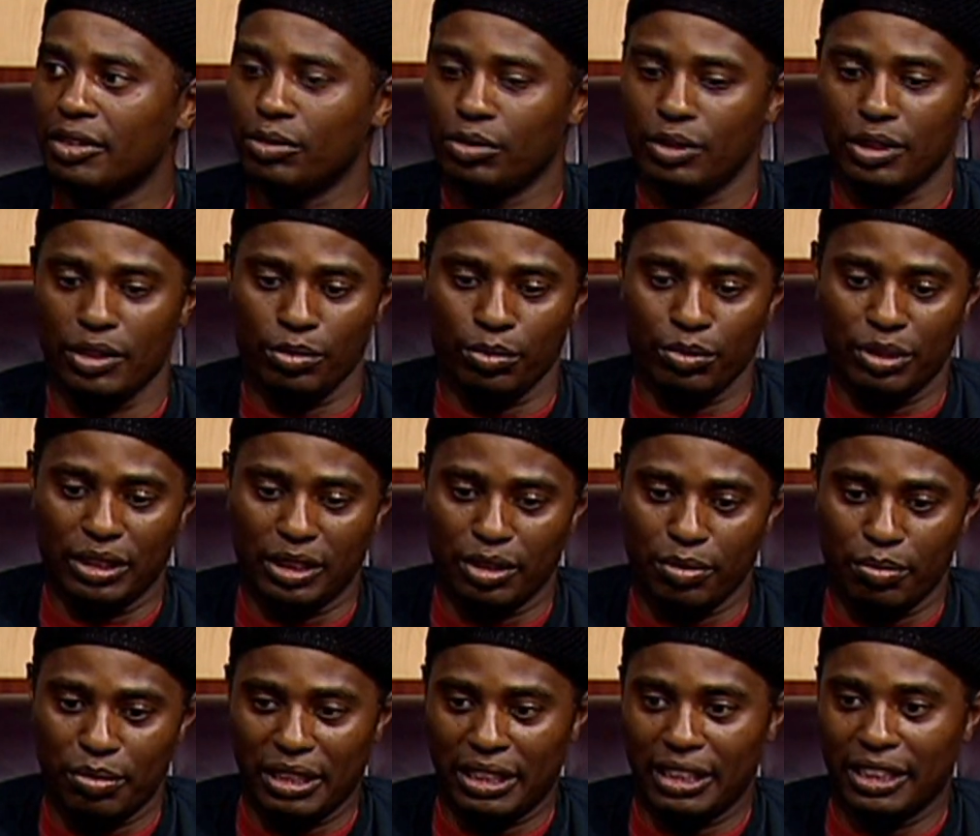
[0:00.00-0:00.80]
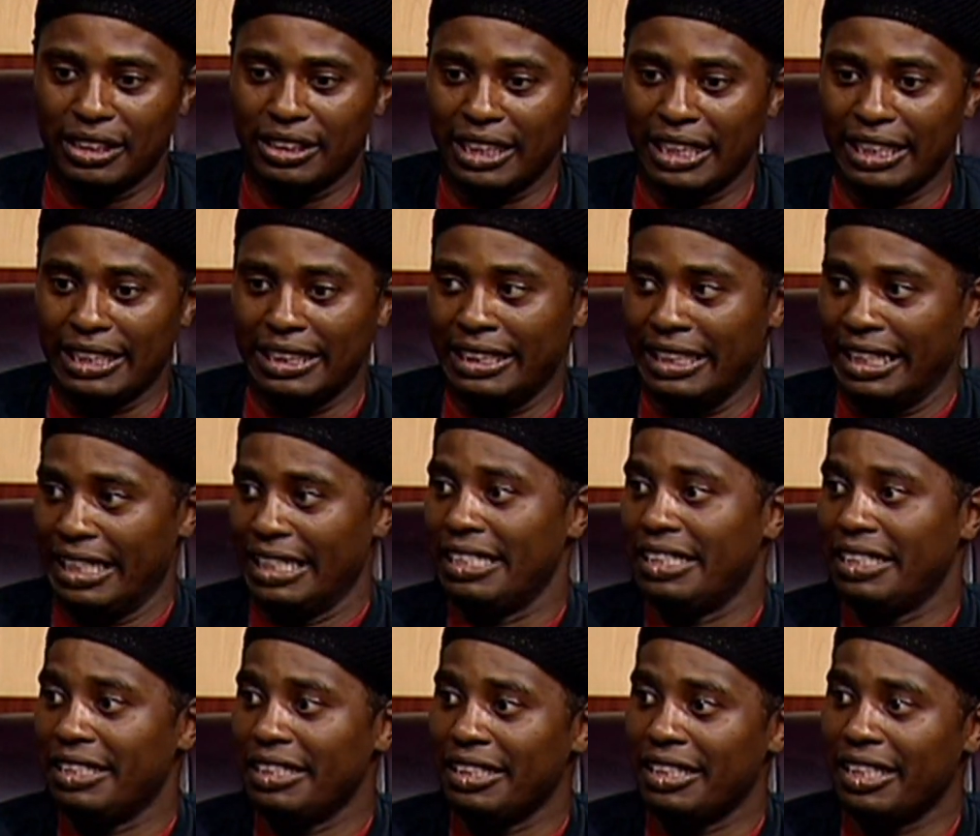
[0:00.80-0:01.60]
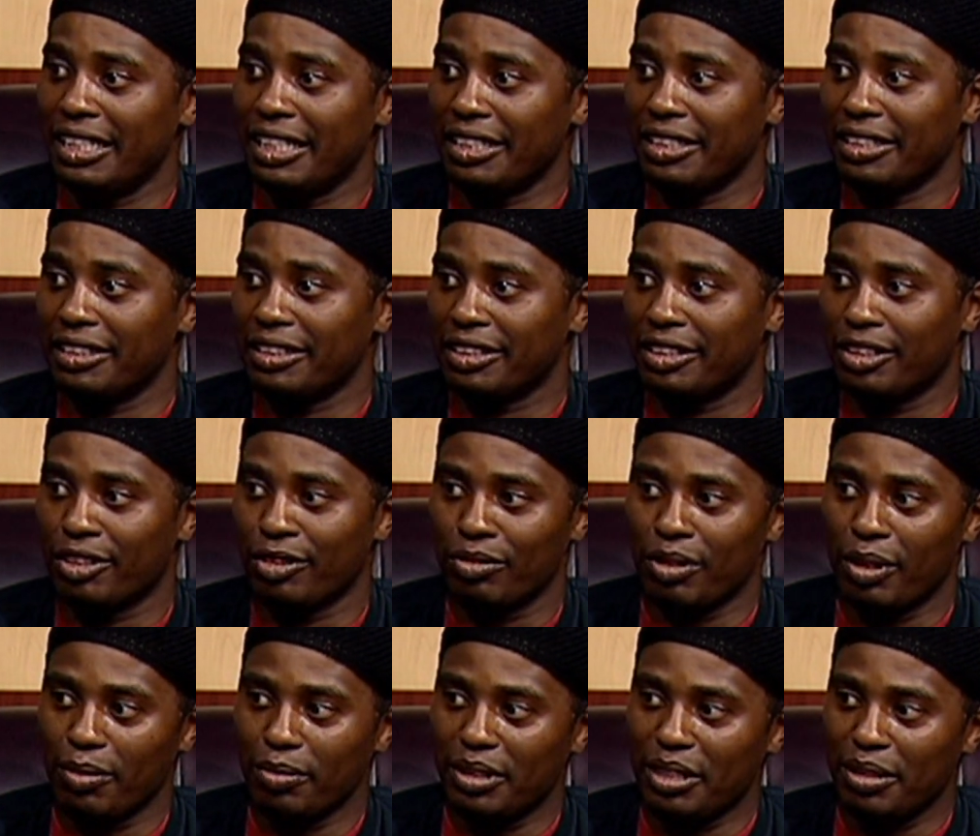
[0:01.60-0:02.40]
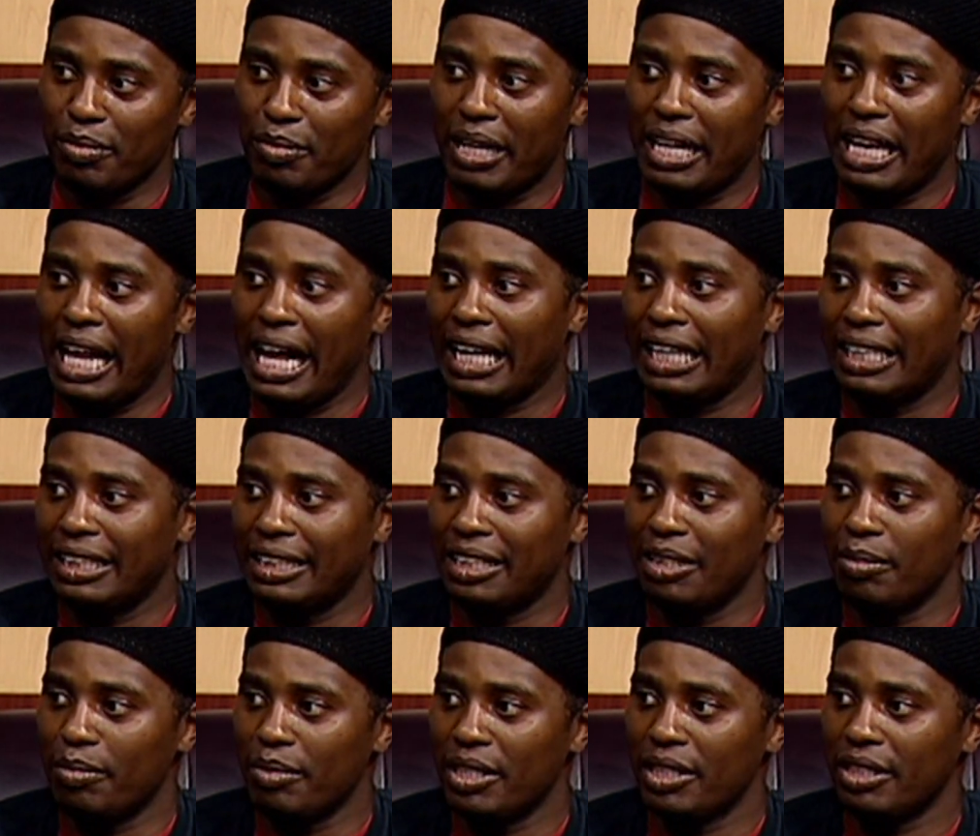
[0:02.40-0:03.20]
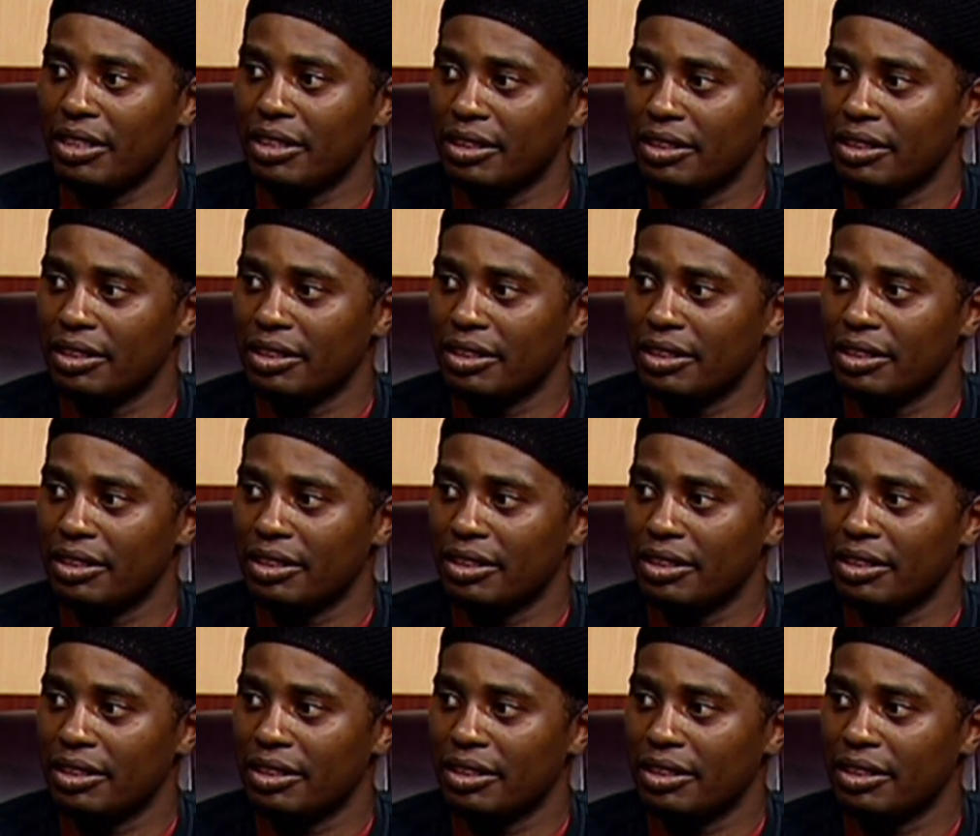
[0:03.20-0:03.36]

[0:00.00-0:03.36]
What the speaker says: was it because they didn't get corrupted by the academia?